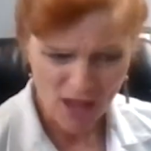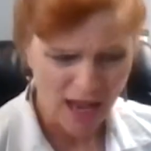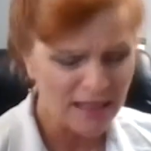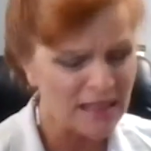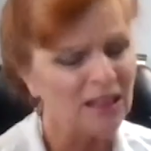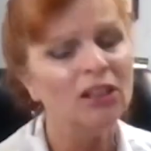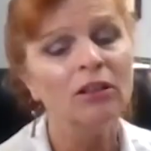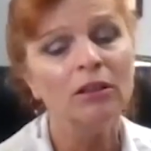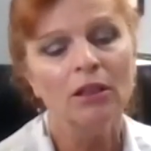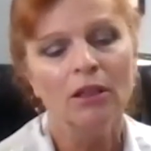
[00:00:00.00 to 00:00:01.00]
I
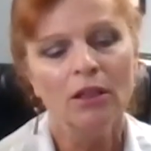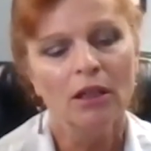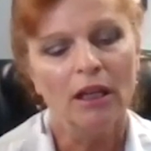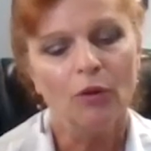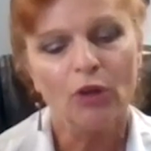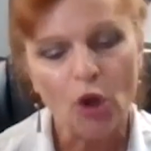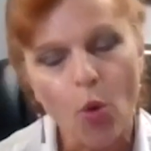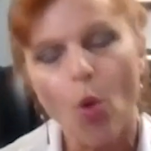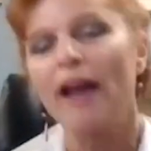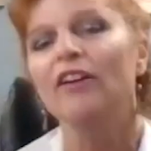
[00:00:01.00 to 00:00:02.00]
still
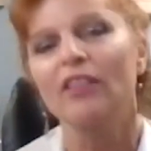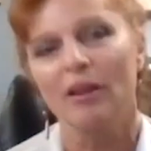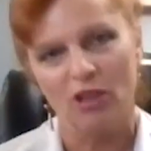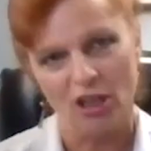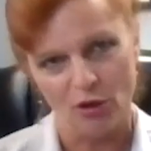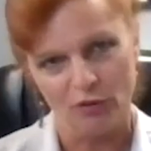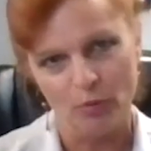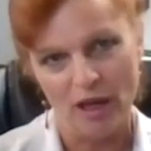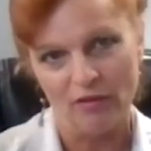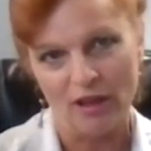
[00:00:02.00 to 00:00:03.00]
require them to go for
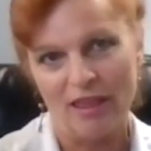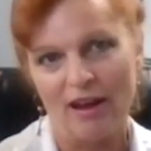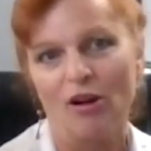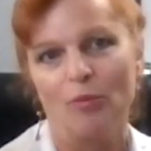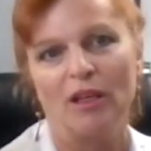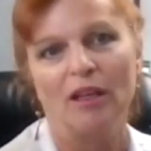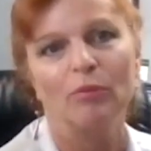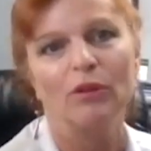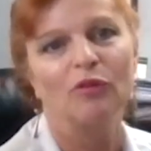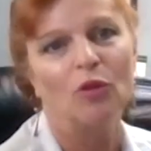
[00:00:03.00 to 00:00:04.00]
pelvic therapy
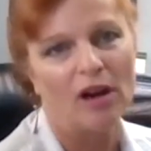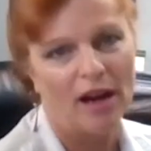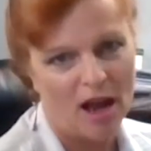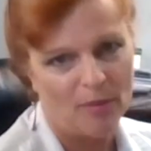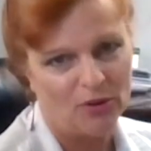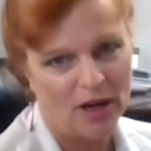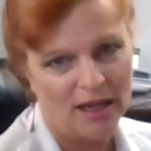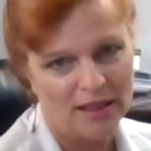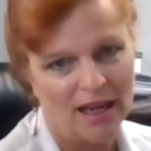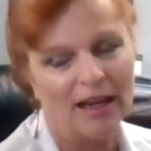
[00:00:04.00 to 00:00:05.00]
before I
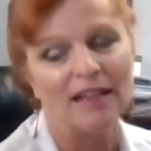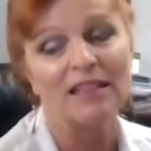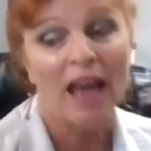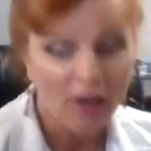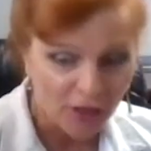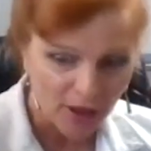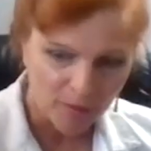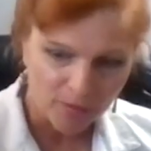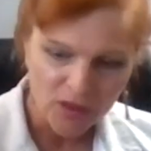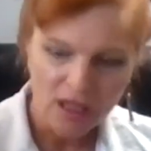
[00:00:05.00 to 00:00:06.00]
operate. And I tell
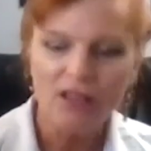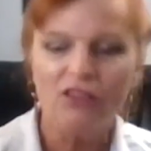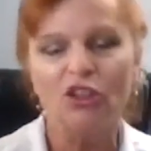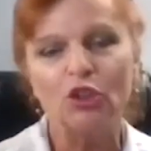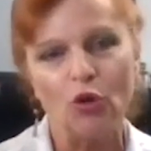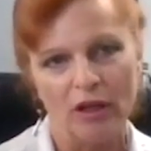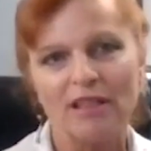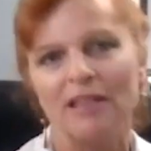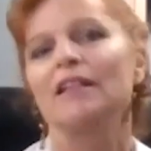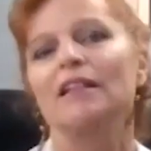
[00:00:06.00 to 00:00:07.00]
them they're going
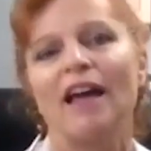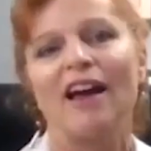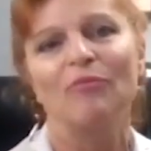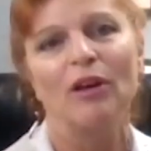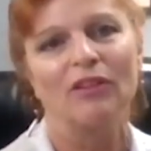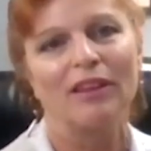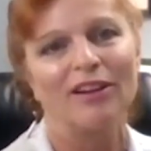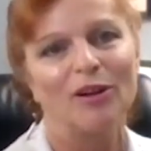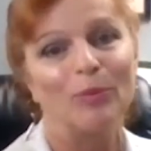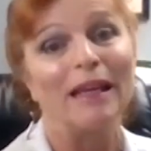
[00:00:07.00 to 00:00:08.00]
to need to have pelvic
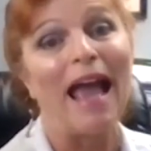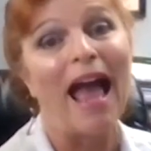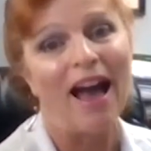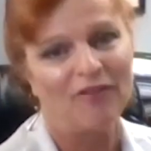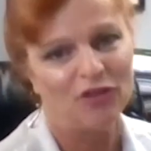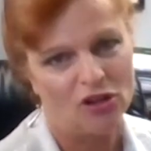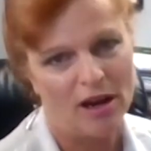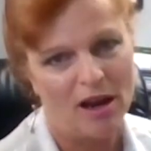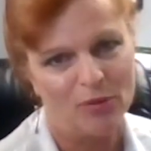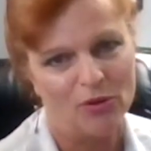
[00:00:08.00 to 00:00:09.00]
therapy after
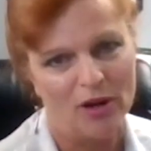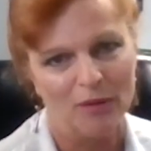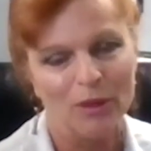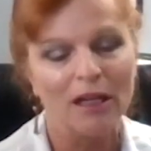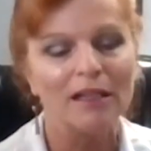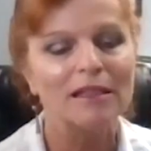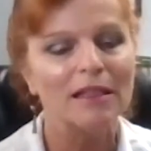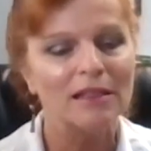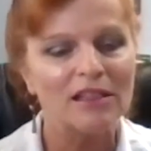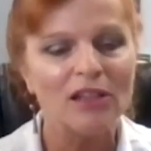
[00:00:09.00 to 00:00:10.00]
I operate because
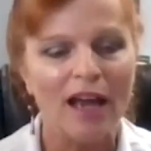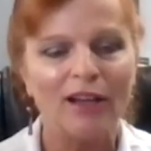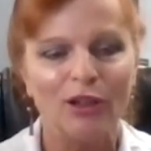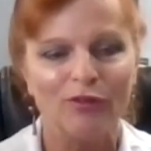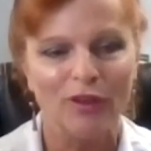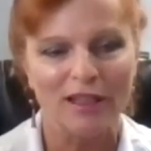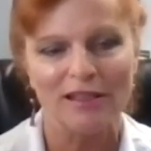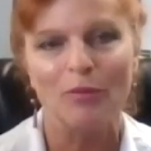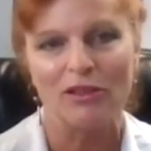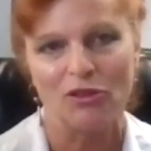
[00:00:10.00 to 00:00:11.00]
this is not going to fix
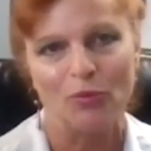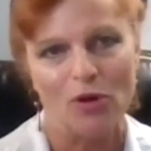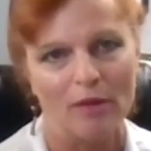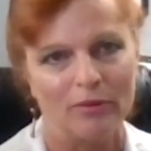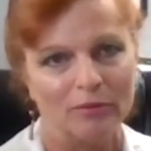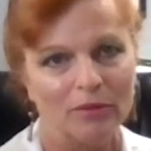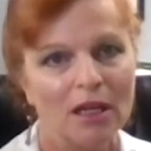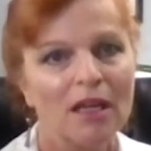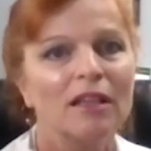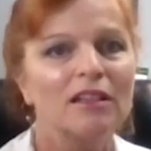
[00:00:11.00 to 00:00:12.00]
the muscle problem.
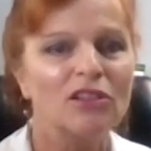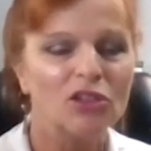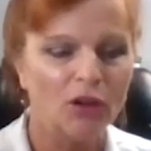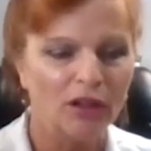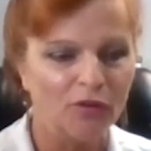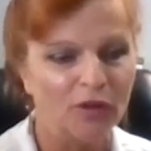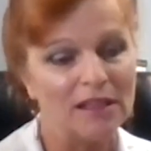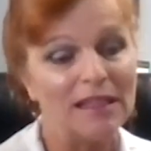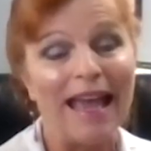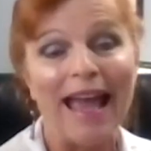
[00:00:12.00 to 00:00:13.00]
This is going to
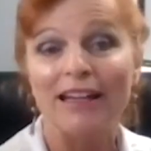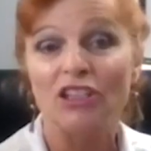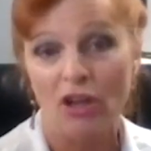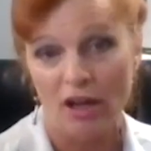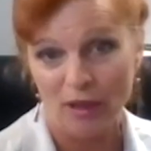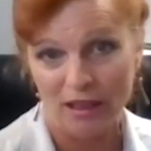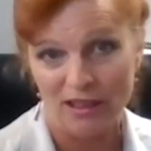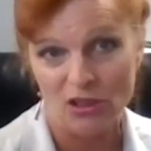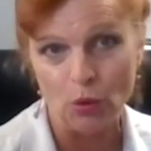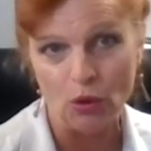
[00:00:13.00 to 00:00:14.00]
fix the anatomic
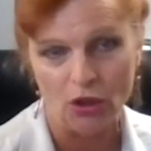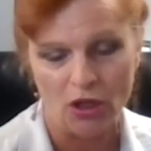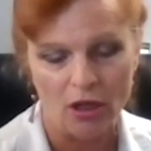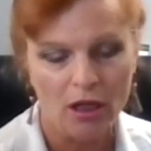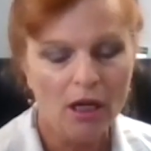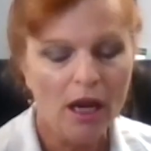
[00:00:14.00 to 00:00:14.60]
disorder.